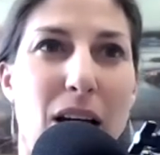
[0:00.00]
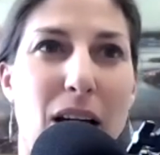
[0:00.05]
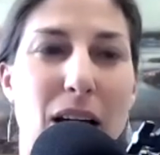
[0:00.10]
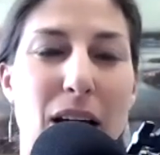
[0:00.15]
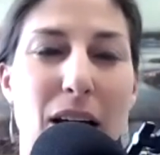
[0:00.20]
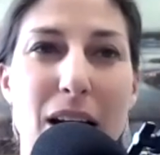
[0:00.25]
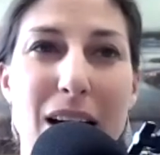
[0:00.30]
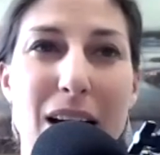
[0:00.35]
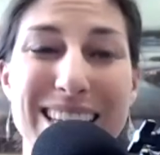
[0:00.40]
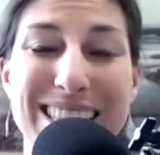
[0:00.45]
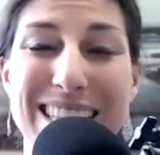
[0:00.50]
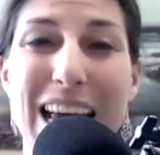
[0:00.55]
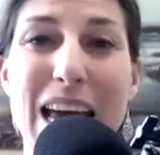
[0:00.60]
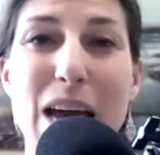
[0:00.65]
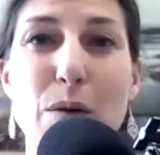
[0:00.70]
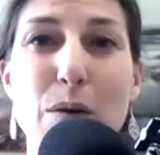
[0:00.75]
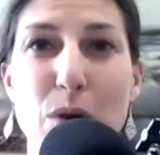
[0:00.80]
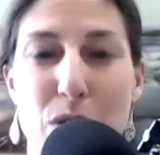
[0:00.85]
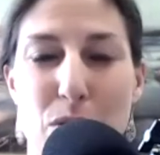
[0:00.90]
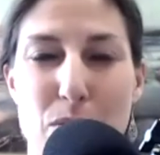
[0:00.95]
uh, a
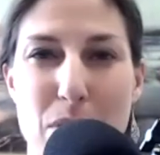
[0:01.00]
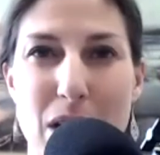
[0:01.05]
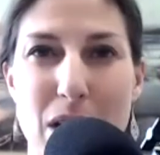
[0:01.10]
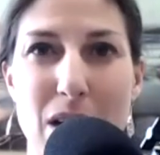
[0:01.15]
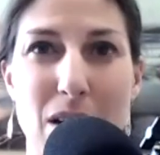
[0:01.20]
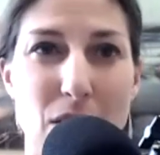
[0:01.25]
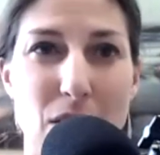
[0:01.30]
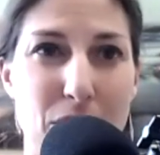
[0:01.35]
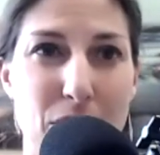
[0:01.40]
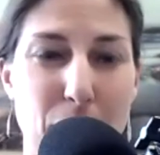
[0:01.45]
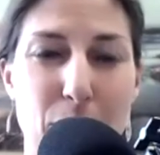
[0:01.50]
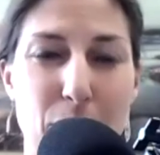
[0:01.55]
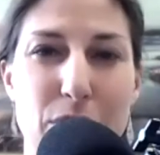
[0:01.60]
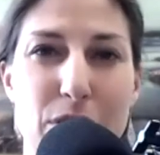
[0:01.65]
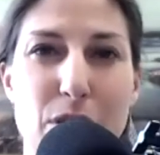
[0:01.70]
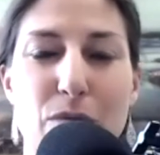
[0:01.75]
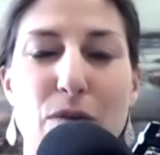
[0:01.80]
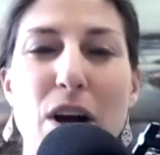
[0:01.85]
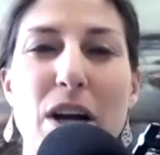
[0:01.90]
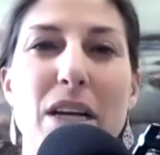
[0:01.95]
day with me on the
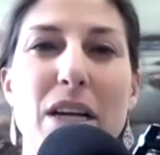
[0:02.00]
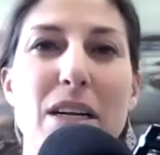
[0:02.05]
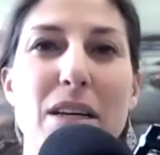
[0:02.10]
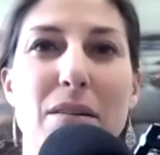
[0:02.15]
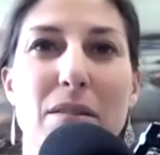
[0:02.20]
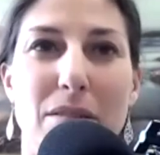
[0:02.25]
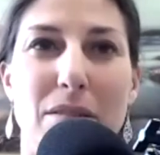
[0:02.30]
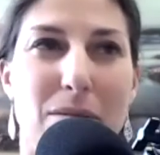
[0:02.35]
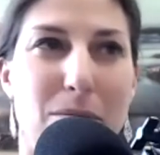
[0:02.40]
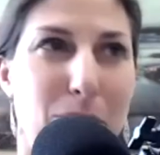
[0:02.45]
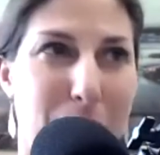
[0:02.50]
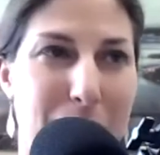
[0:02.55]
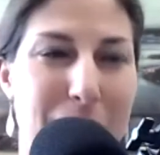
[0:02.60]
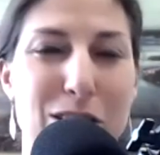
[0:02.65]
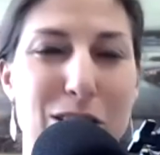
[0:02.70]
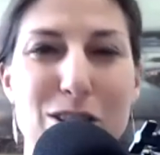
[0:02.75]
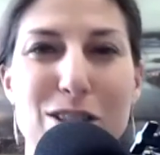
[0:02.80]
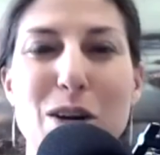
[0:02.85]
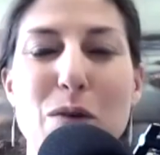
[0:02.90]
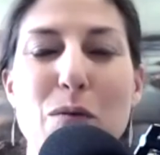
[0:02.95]
thursday friday Monday,
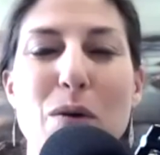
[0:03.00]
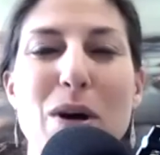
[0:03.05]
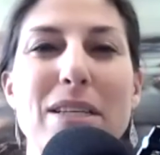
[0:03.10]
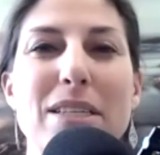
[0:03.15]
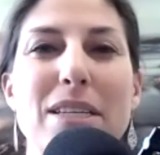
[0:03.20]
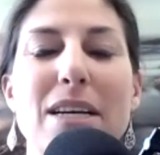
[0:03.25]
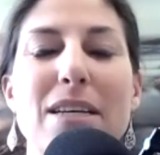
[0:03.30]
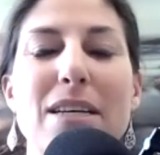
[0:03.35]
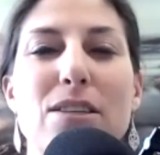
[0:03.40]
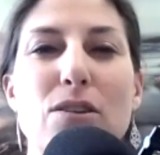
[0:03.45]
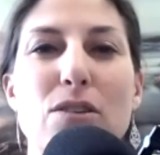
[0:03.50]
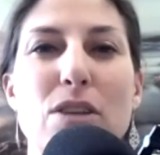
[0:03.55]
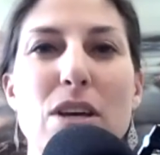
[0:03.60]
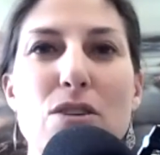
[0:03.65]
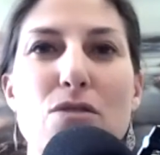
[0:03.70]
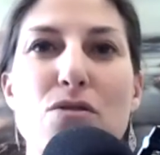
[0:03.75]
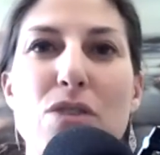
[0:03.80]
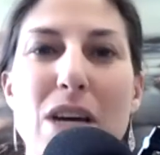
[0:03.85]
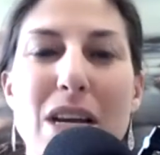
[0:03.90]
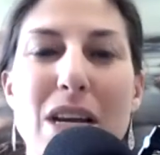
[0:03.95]
Tuesday, Wednesday, so that
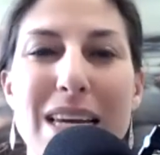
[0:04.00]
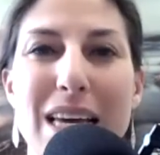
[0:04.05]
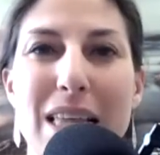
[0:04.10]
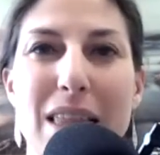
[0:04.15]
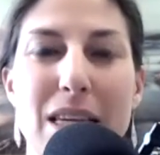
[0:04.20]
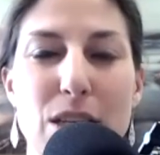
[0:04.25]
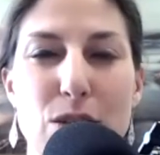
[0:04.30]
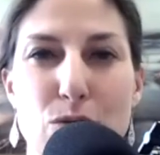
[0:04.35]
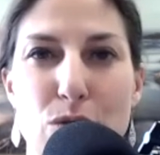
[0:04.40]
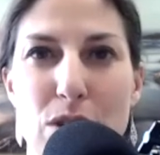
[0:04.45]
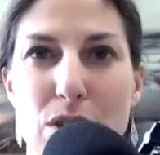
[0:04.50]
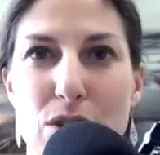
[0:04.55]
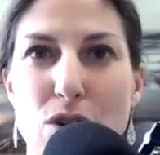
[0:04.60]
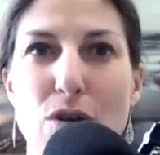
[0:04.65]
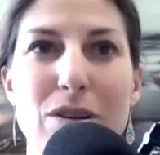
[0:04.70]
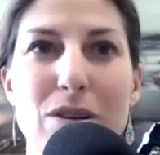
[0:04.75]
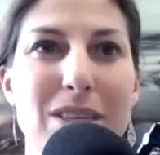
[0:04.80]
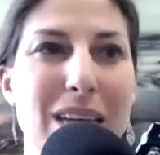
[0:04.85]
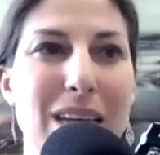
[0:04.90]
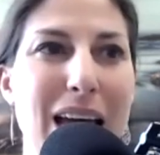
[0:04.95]
you can get these
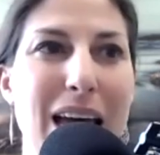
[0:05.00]
results.